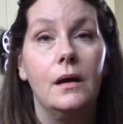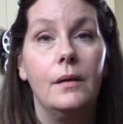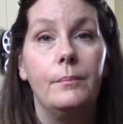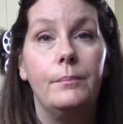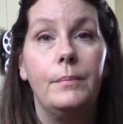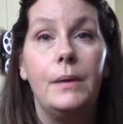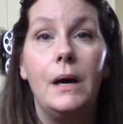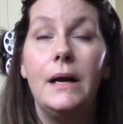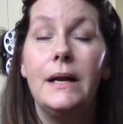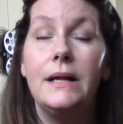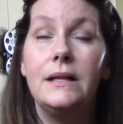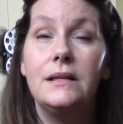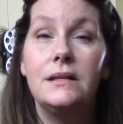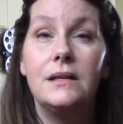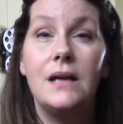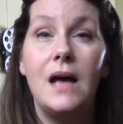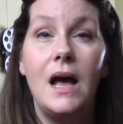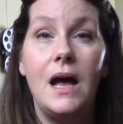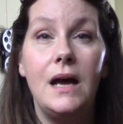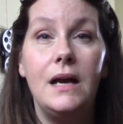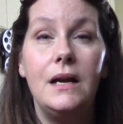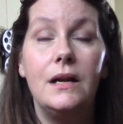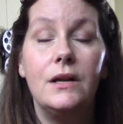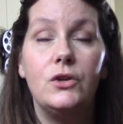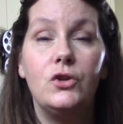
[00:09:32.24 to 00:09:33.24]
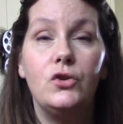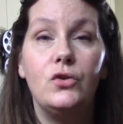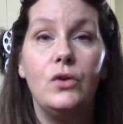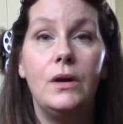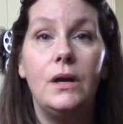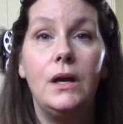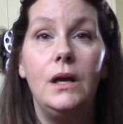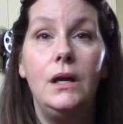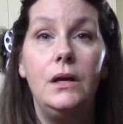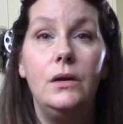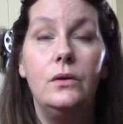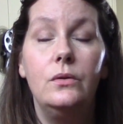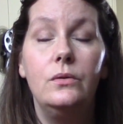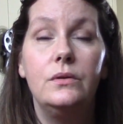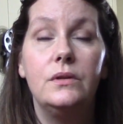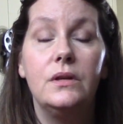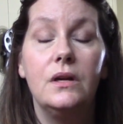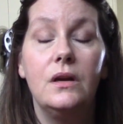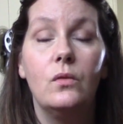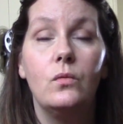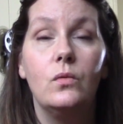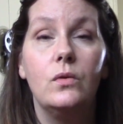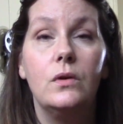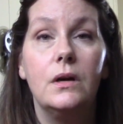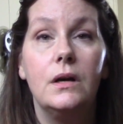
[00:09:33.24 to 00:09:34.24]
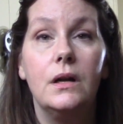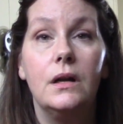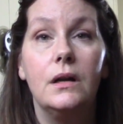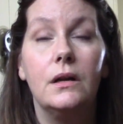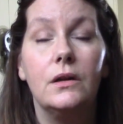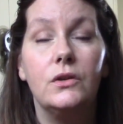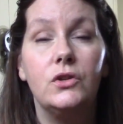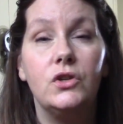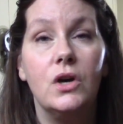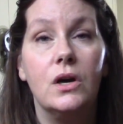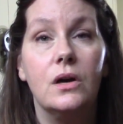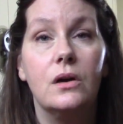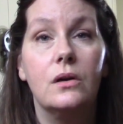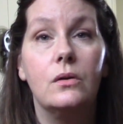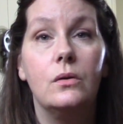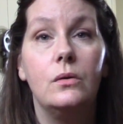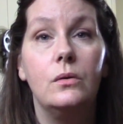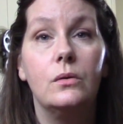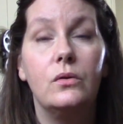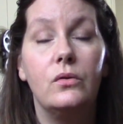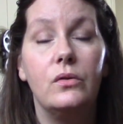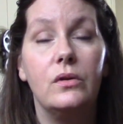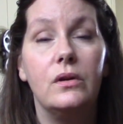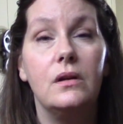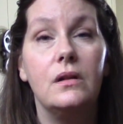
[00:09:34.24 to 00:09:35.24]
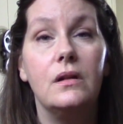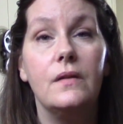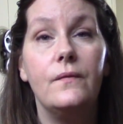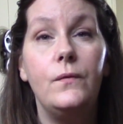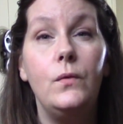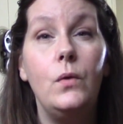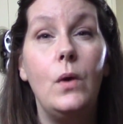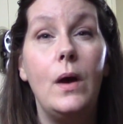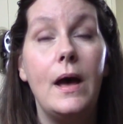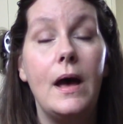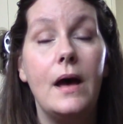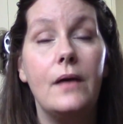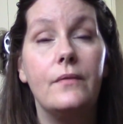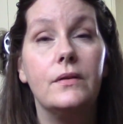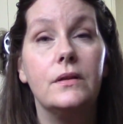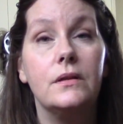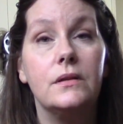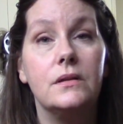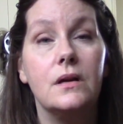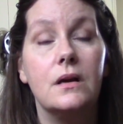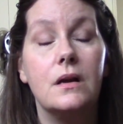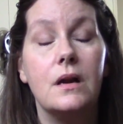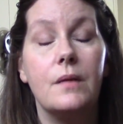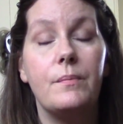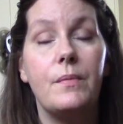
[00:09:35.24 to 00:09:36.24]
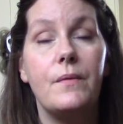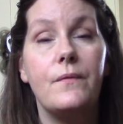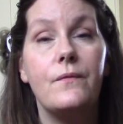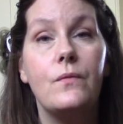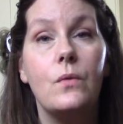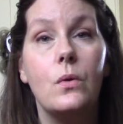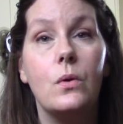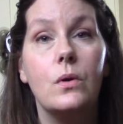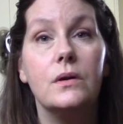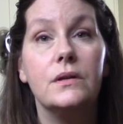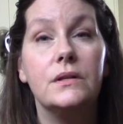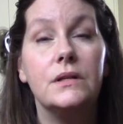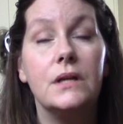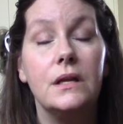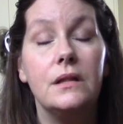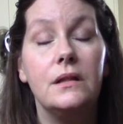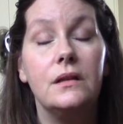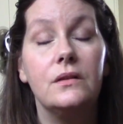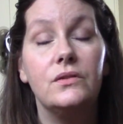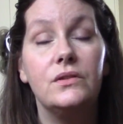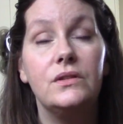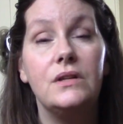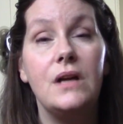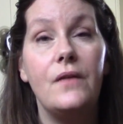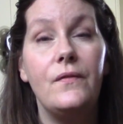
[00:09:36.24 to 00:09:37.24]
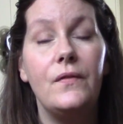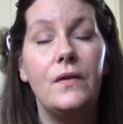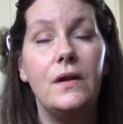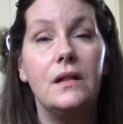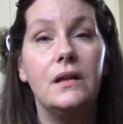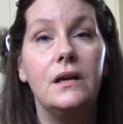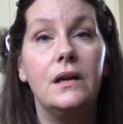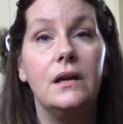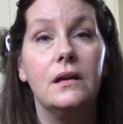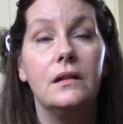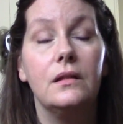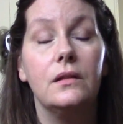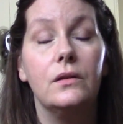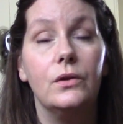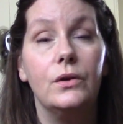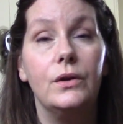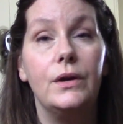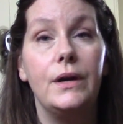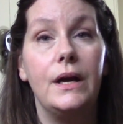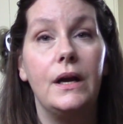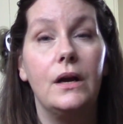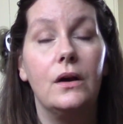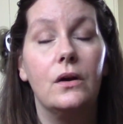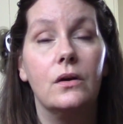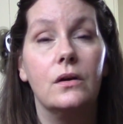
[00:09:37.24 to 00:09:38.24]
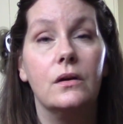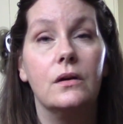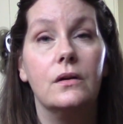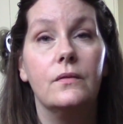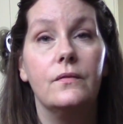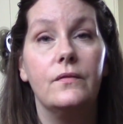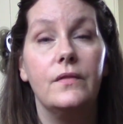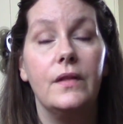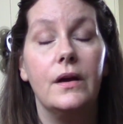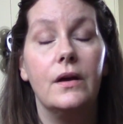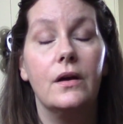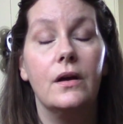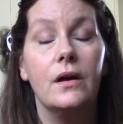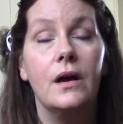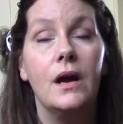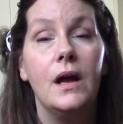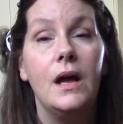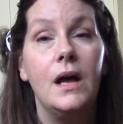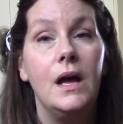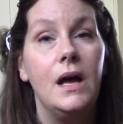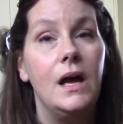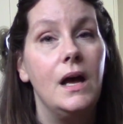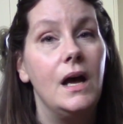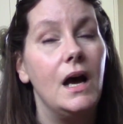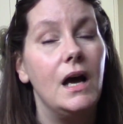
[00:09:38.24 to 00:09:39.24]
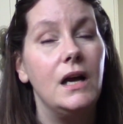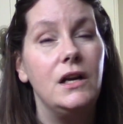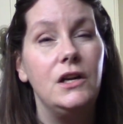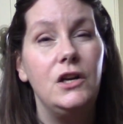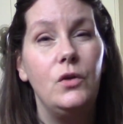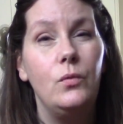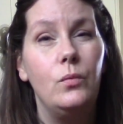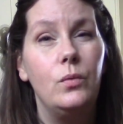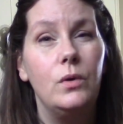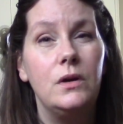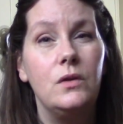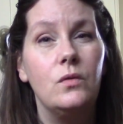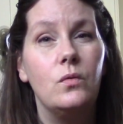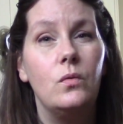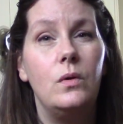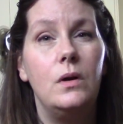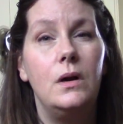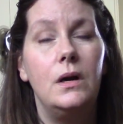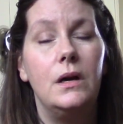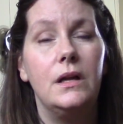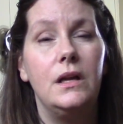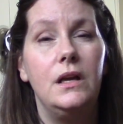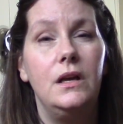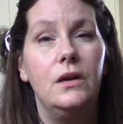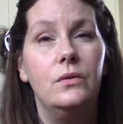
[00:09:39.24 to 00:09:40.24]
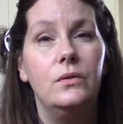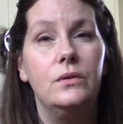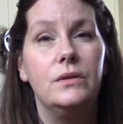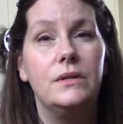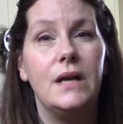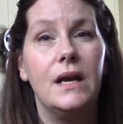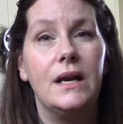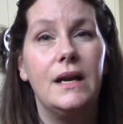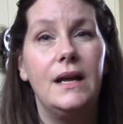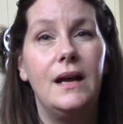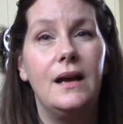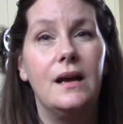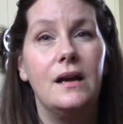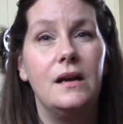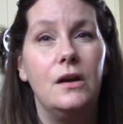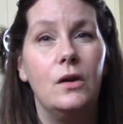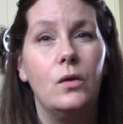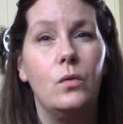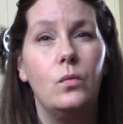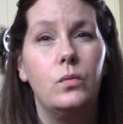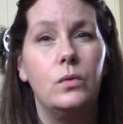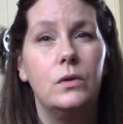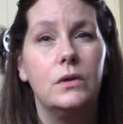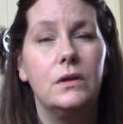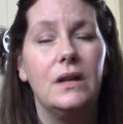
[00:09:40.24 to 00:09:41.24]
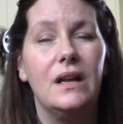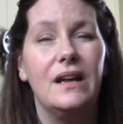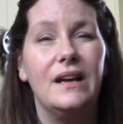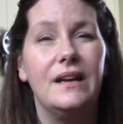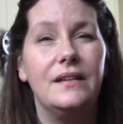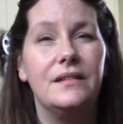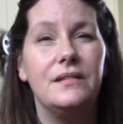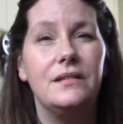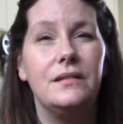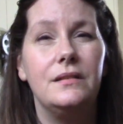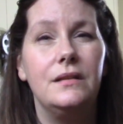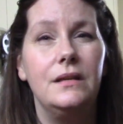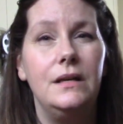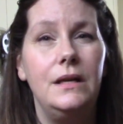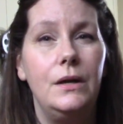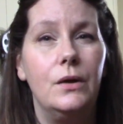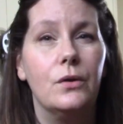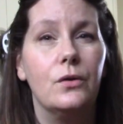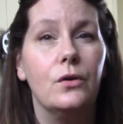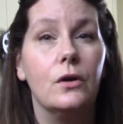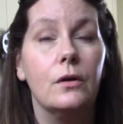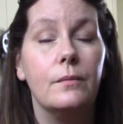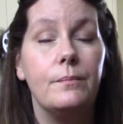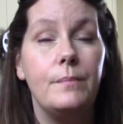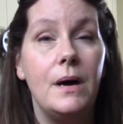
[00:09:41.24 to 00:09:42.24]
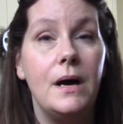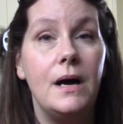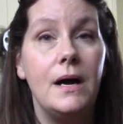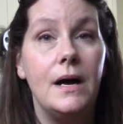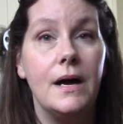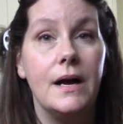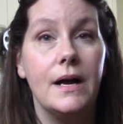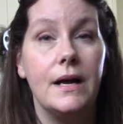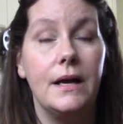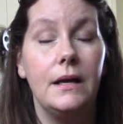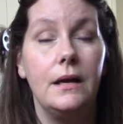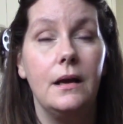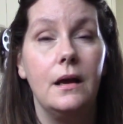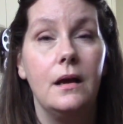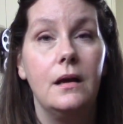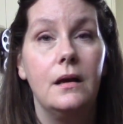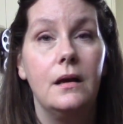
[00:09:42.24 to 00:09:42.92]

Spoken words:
but it's kind of tricky using wood in a charcoal grill if you haven't done it before. So there's definitely a learning curve there, and you wouldn't want to use any kind of wood like cedar or pine,